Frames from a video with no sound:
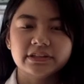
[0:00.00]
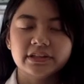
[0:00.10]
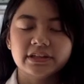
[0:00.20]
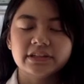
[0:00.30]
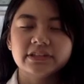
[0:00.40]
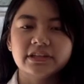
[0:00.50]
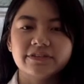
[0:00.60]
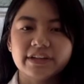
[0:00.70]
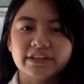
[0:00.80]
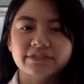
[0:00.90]
it is an
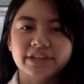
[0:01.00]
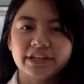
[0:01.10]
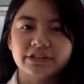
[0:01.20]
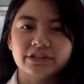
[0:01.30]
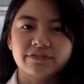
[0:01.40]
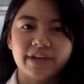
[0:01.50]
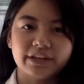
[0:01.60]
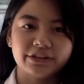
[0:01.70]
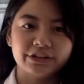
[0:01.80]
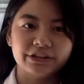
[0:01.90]
infective stage, the
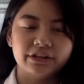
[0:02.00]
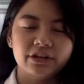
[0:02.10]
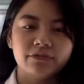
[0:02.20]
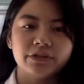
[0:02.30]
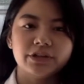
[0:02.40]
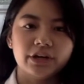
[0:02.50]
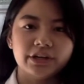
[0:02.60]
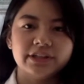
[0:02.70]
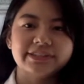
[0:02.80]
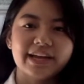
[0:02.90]
vector, which are
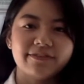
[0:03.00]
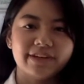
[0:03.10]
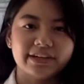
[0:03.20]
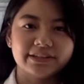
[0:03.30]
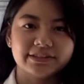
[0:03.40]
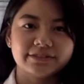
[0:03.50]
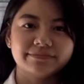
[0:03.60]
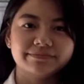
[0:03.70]
the sandflies.